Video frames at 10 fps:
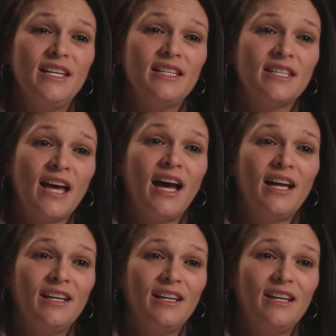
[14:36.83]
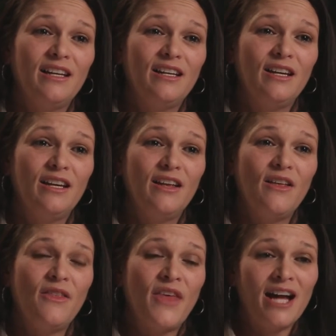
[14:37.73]
is that
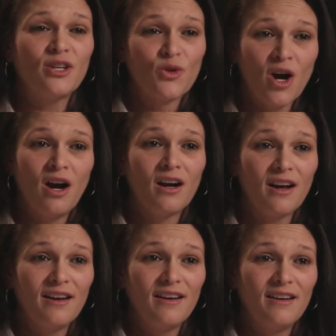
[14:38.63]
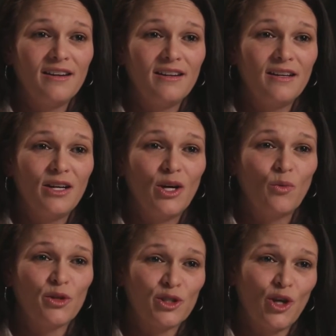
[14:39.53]
drug
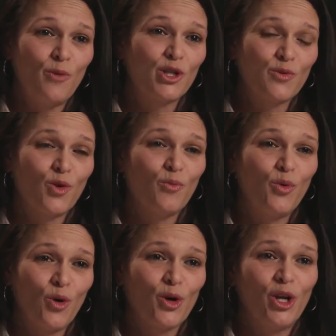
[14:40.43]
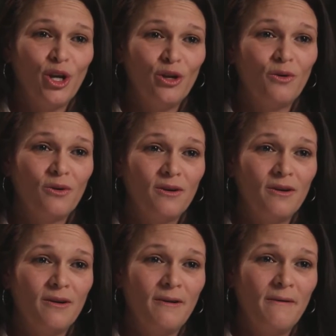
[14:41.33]
was so much more important to you
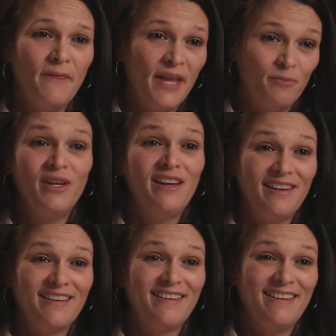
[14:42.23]
than me.